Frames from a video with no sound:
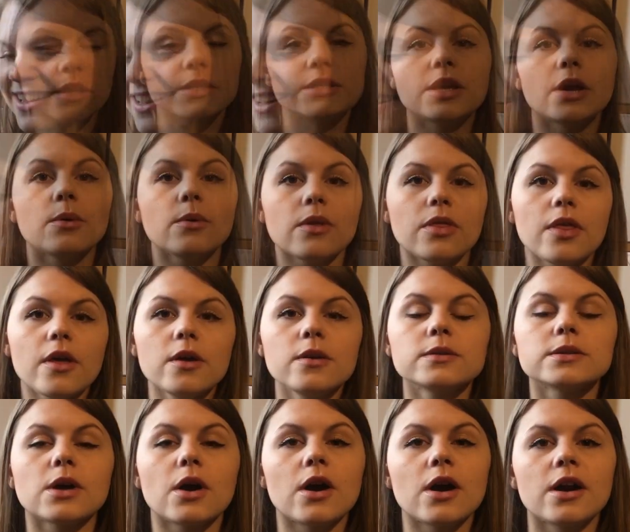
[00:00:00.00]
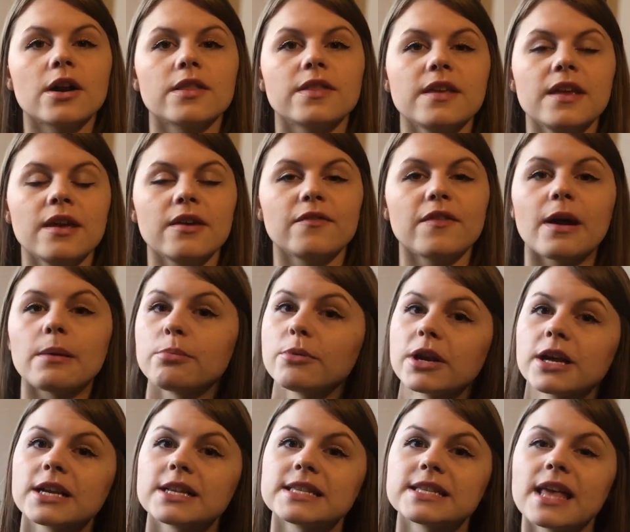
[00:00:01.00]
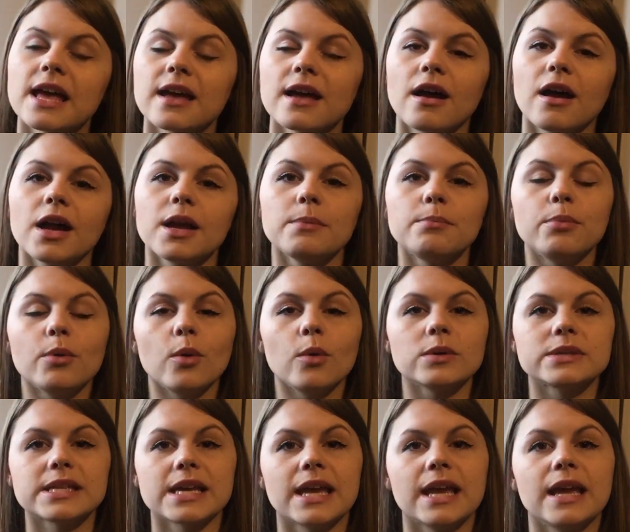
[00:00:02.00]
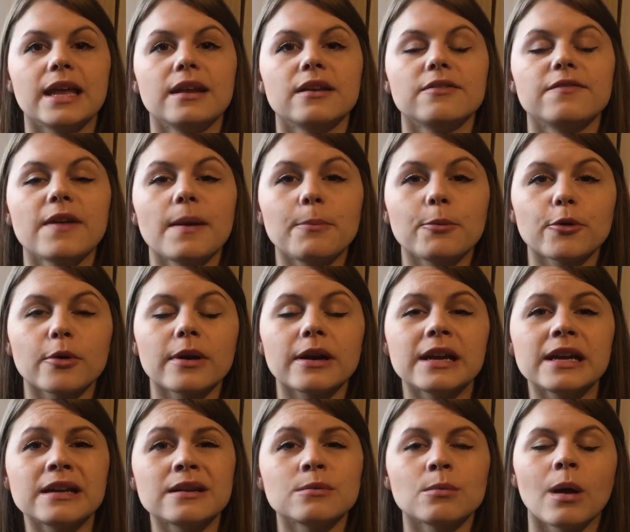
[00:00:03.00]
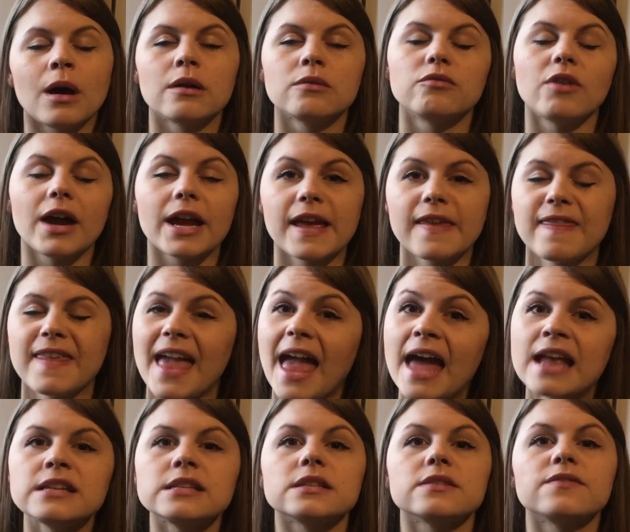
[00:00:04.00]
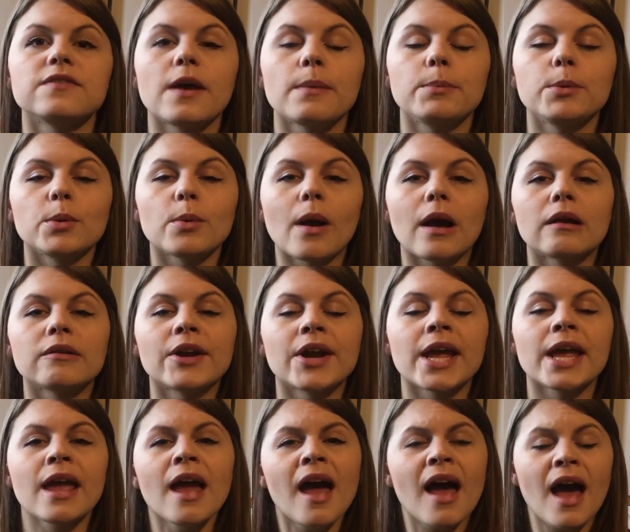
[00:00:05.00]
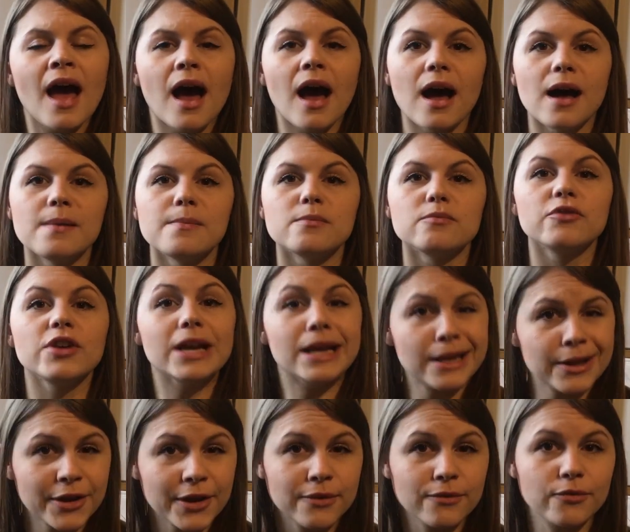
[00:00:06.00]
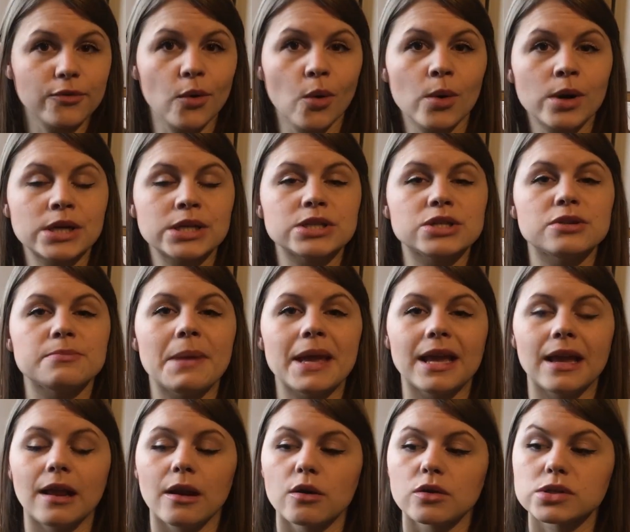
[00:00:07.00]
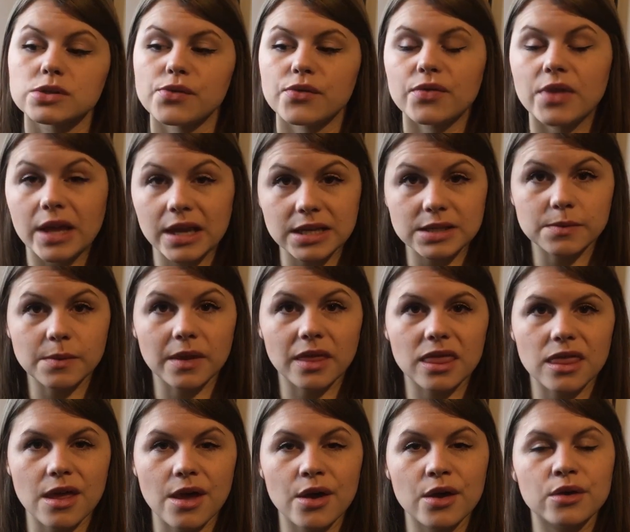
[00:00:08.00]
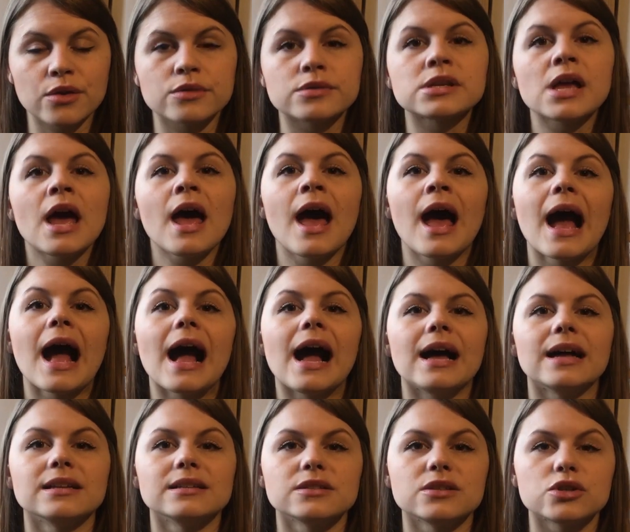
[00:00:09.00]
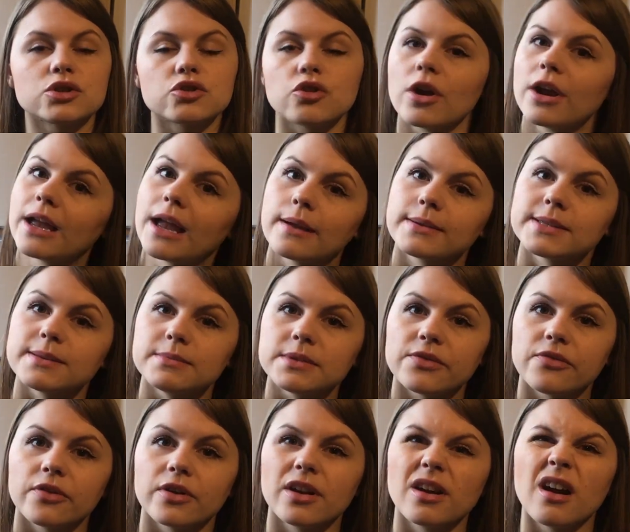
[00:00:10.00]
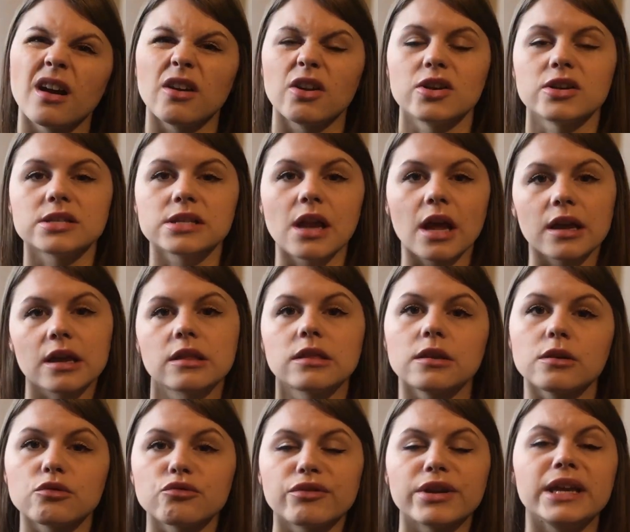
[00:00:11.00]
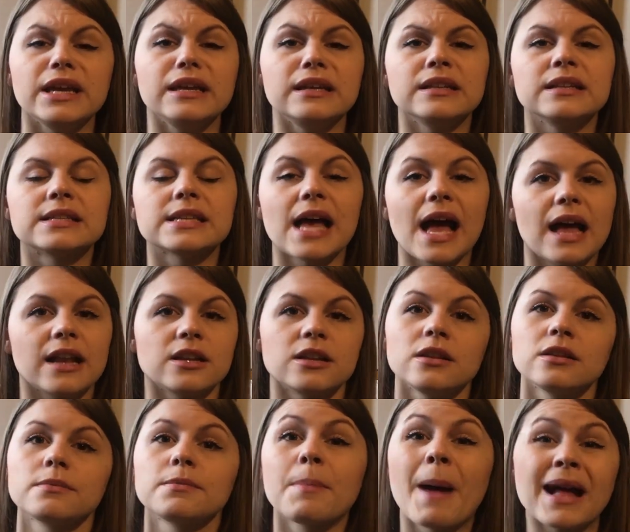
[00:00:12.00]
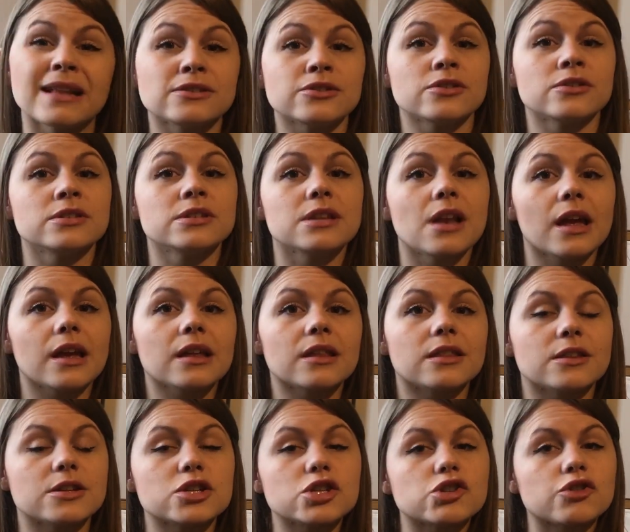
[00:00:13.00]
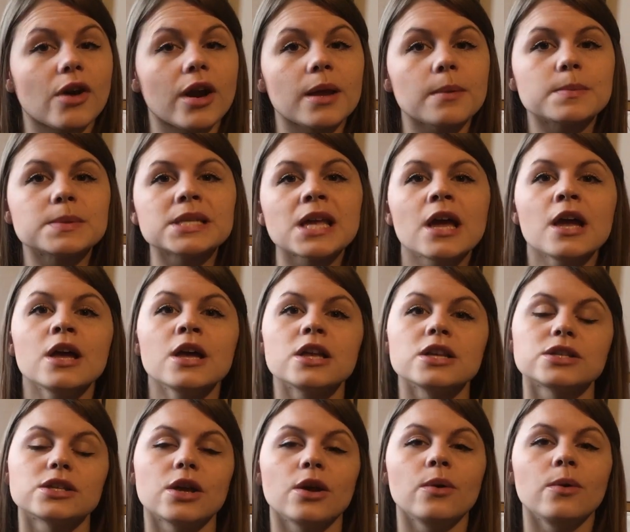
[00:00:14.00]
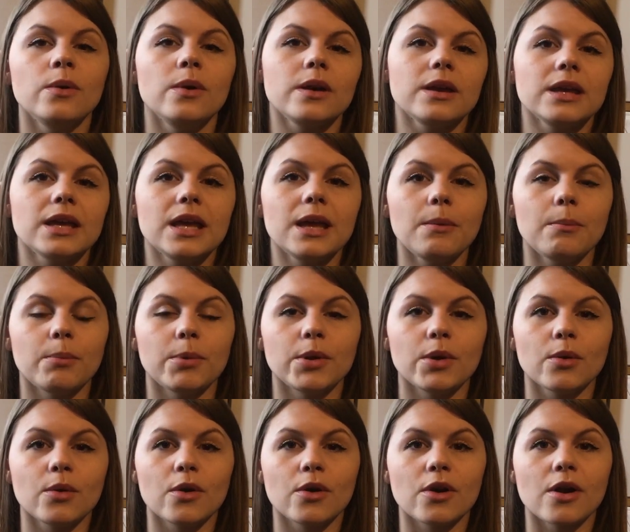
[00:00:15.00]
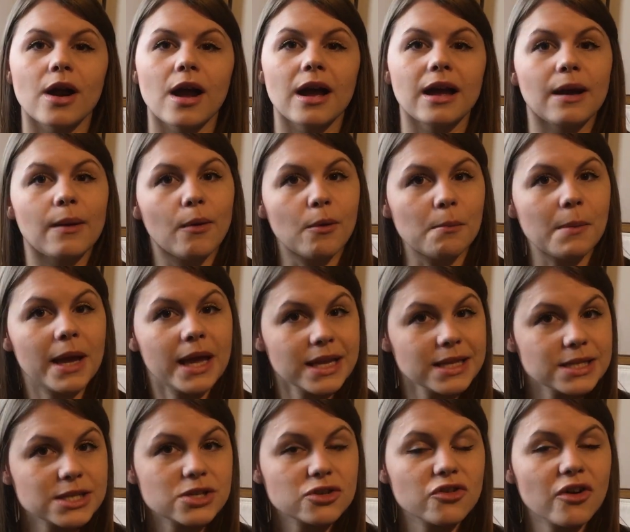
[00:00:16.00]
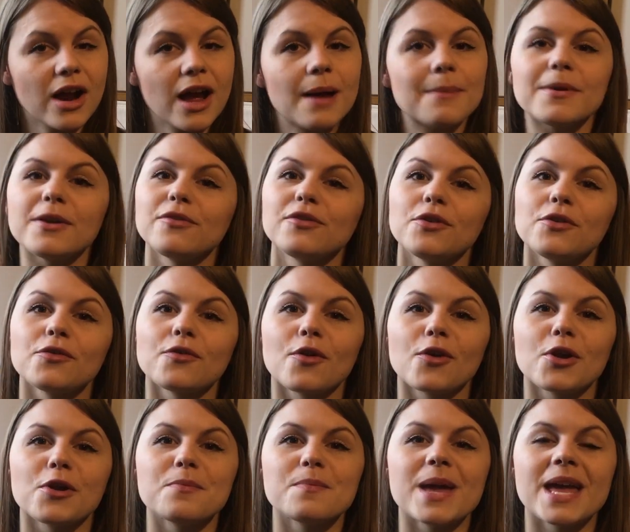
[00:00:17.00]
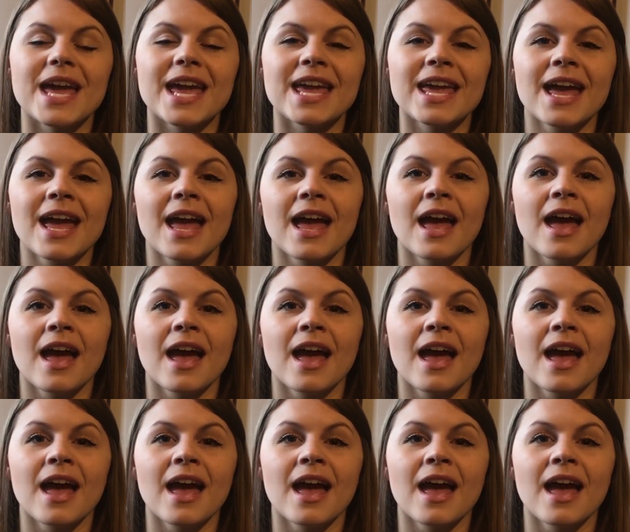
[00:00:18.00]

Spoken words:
So those are the fabrics that I bought in February, well, right at the end of February. Really looking forward to making lots of things with those and trying out some different colours like the greens and patterns like the stripes. So keep your eye out on my Instagram if you follow me